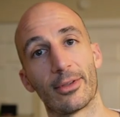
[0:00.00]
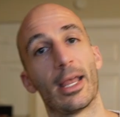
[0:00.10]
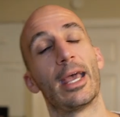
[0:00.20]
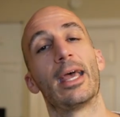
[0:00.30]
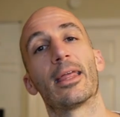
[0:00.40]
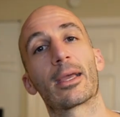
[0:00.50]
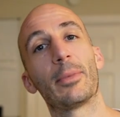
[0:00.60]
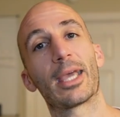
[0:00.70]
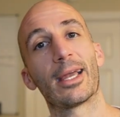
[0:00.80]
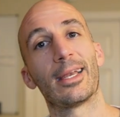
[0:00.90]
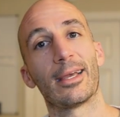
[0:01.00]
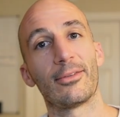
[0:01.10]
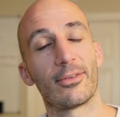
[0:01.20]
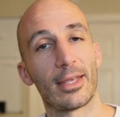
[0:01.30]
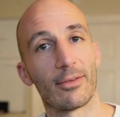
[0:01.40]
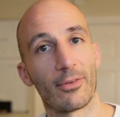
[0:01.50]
And that can be kind of nice if